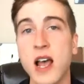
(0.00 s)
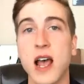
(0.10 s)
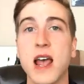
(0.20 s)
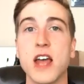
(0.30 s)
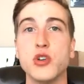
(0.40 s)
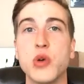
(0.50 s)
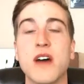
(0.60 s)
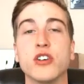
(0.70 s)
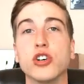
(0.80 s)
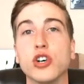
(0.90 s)
and you have
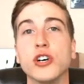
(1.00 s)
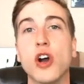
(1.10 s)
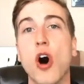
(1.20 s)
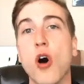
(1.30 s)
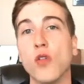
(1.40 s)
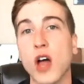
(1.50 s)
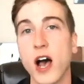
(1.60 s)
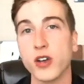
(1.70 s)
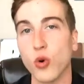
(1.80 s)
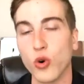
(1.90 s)
a good
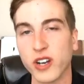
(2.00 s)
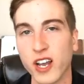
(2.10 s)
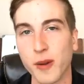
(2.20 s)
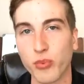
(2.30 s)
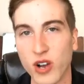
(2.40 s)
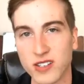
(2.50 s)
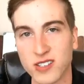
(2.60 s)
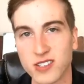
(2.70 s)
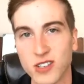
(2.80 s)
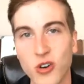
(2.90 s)
online organic
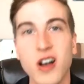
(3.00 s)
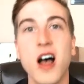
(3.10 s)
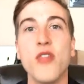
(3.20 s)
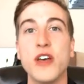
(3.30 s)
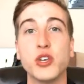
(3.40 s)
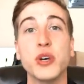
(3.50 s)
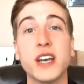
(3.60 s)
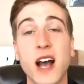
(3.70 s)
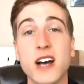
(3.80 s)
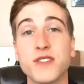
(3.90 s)
presence. So thank you
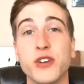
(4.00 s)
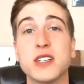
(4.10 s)
again, guys, for your